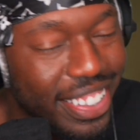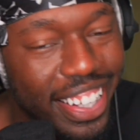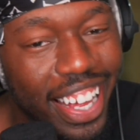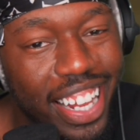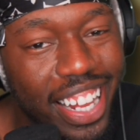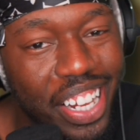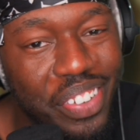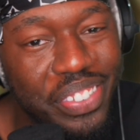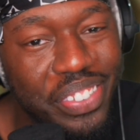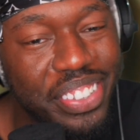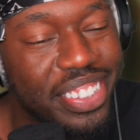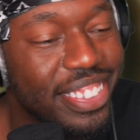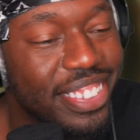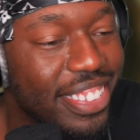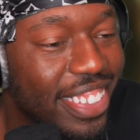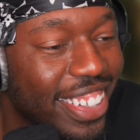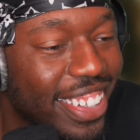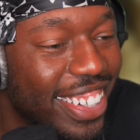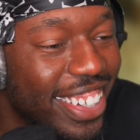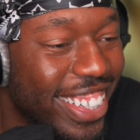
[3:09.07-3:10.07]
I love her.
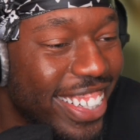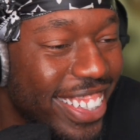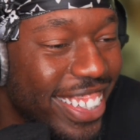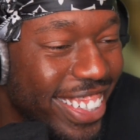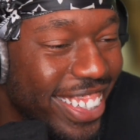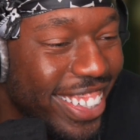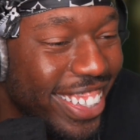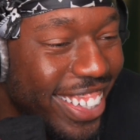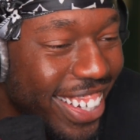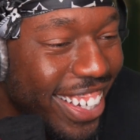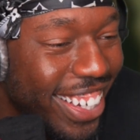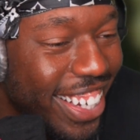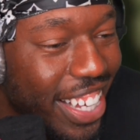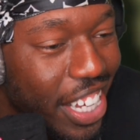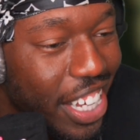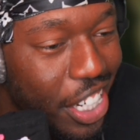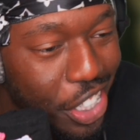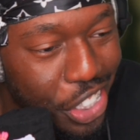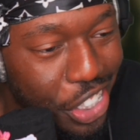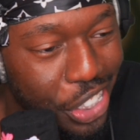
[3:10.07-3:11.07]

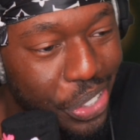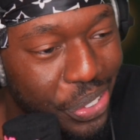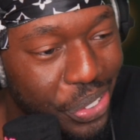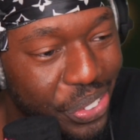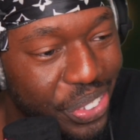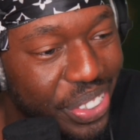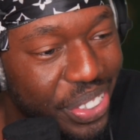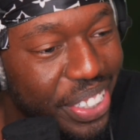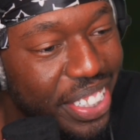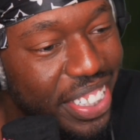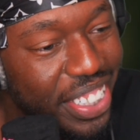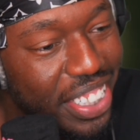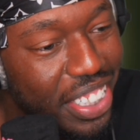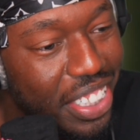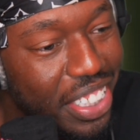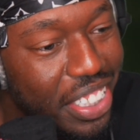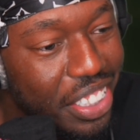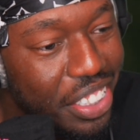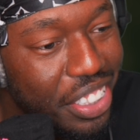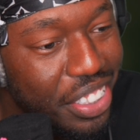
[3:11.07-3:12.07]
She cool.
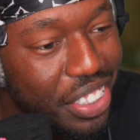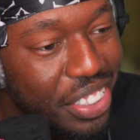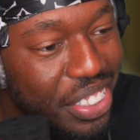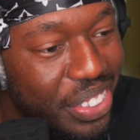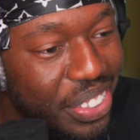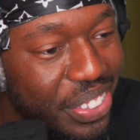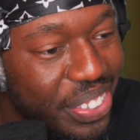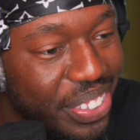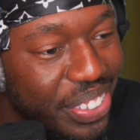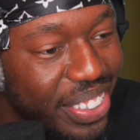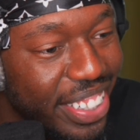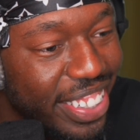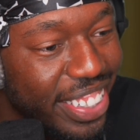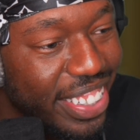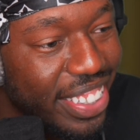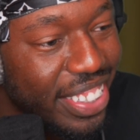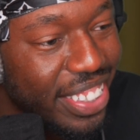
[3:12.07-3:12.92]
She cool now.